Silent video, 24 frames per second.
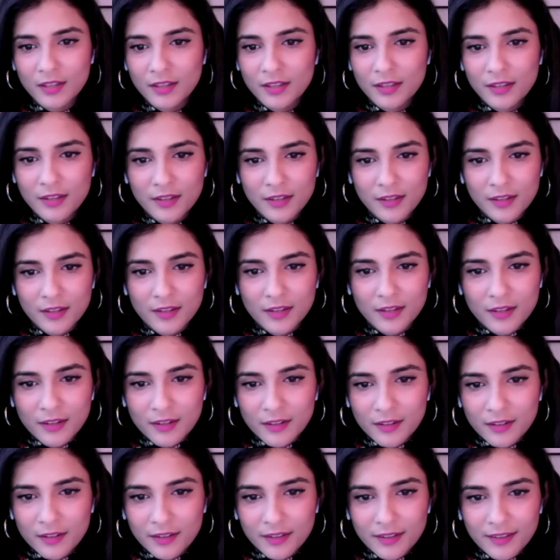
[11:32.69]
question.
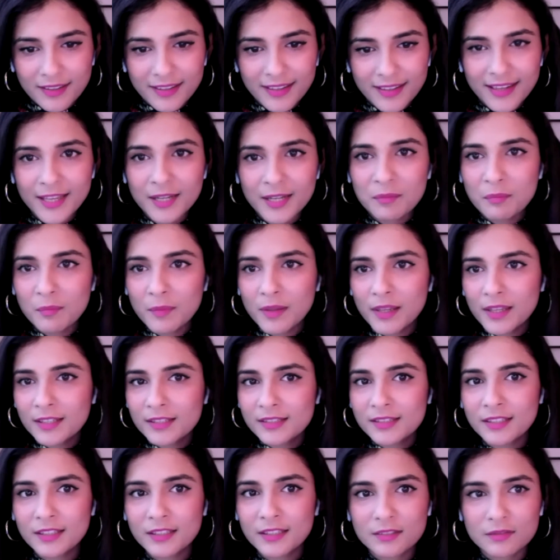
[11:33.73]
It
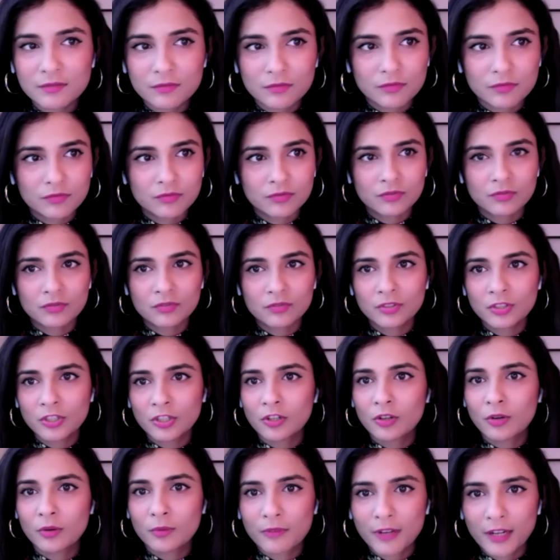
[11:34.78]
makes it, you
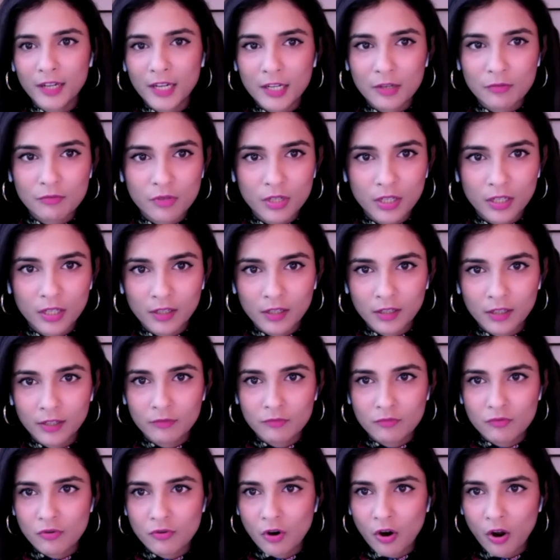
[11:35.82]
know, very real
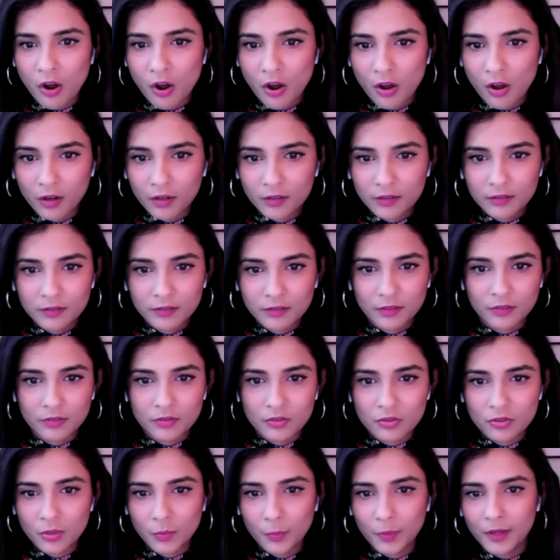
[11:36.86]
and raw, you know,
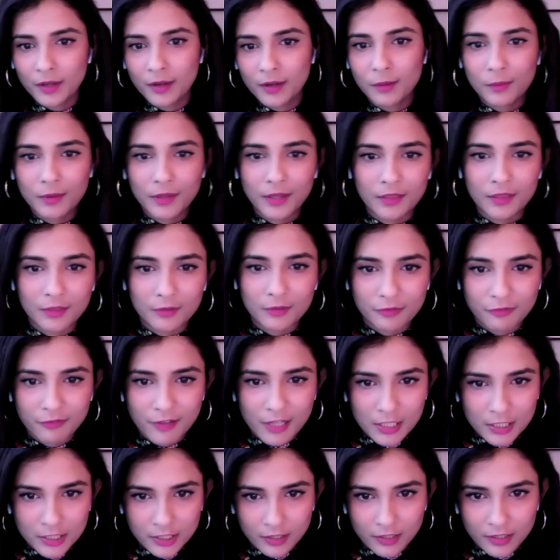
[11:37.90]
stripping away the
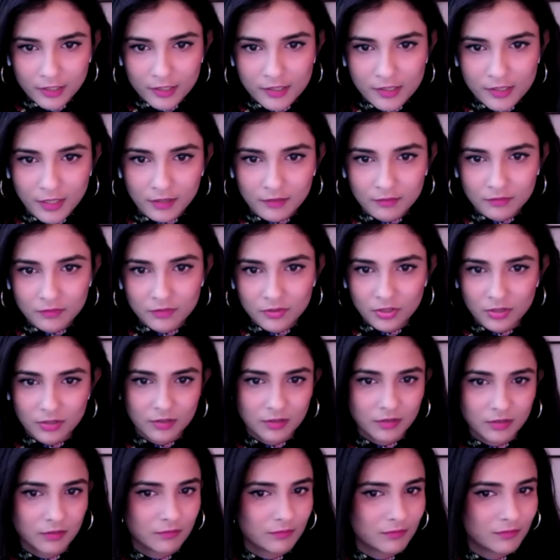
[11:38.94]
filters and just
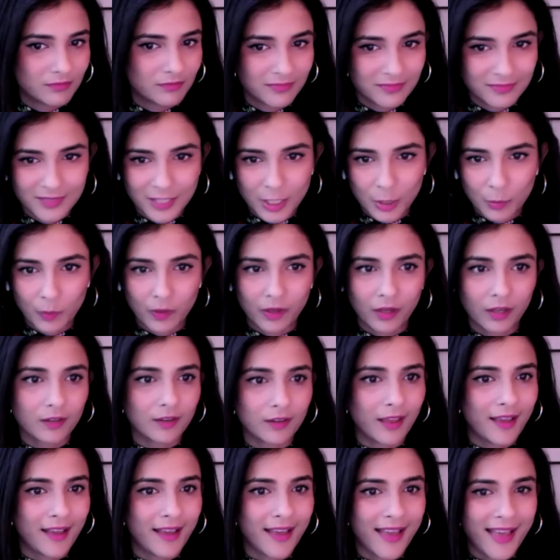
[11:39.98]
keeping it
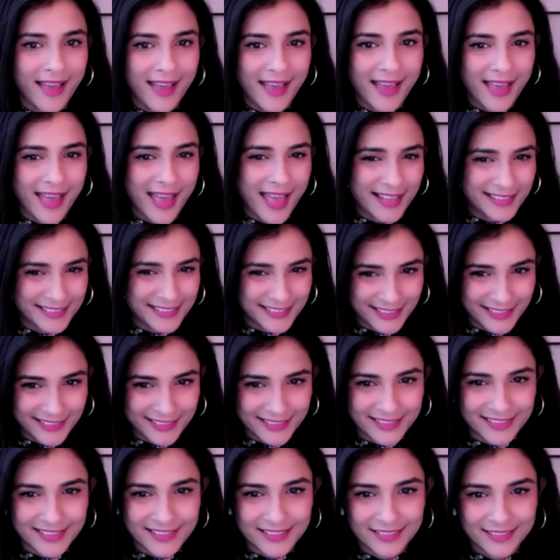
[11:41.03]
as
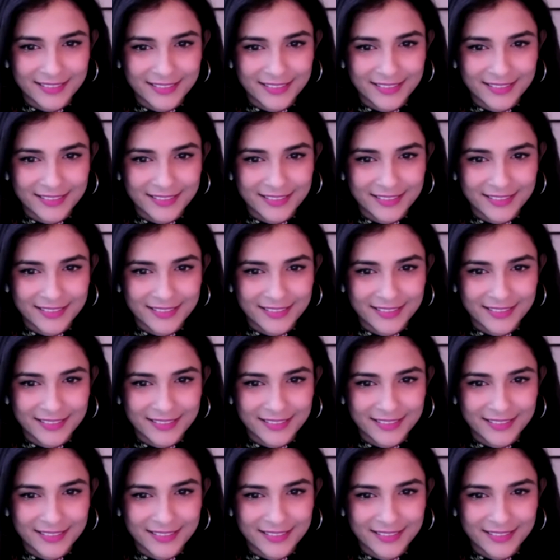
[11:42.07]
is,